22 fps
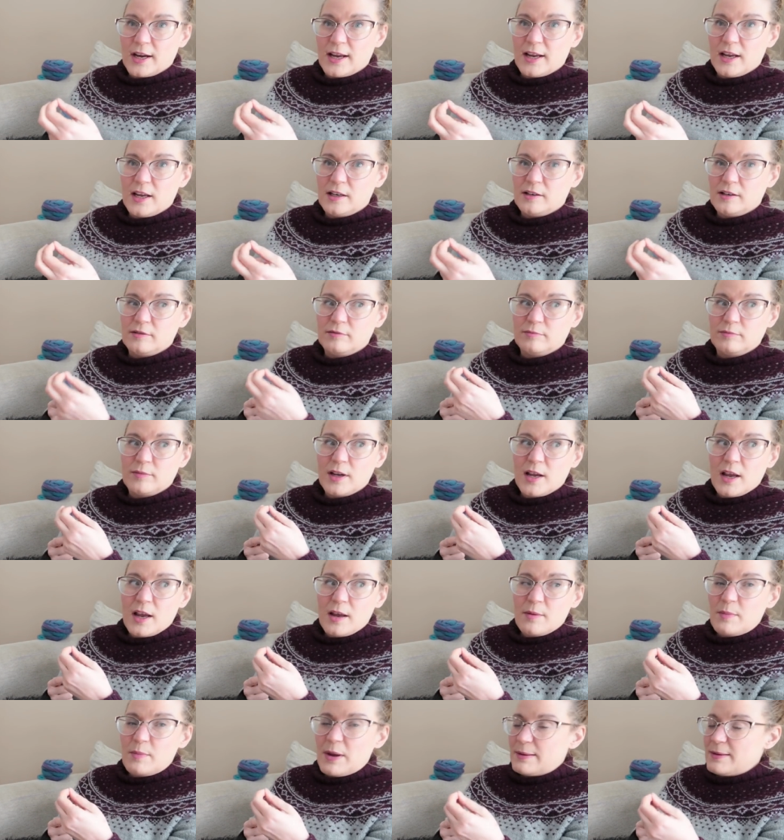And
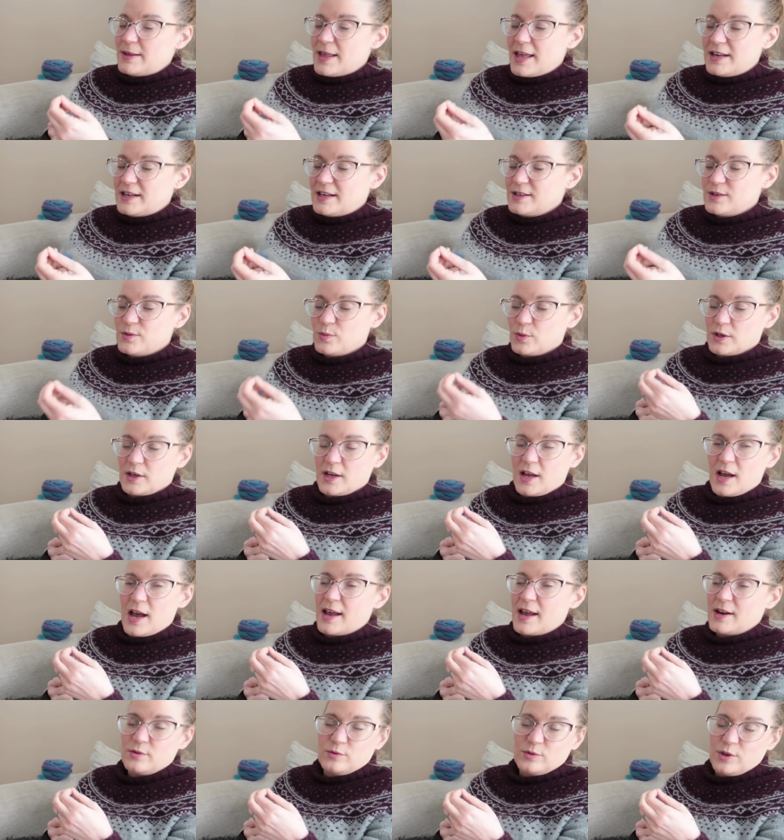maybe that is what,
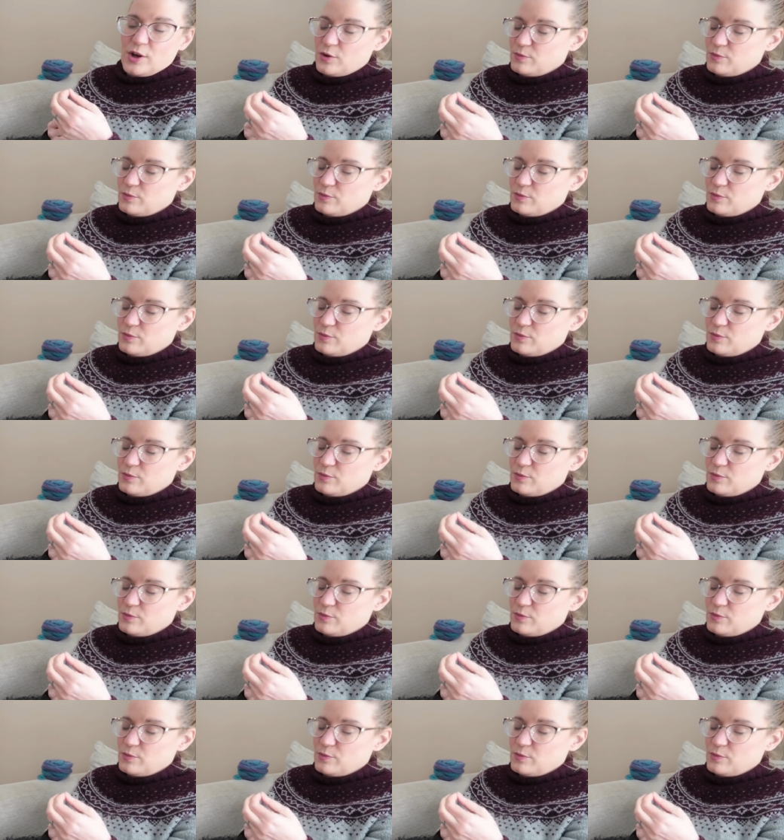I don't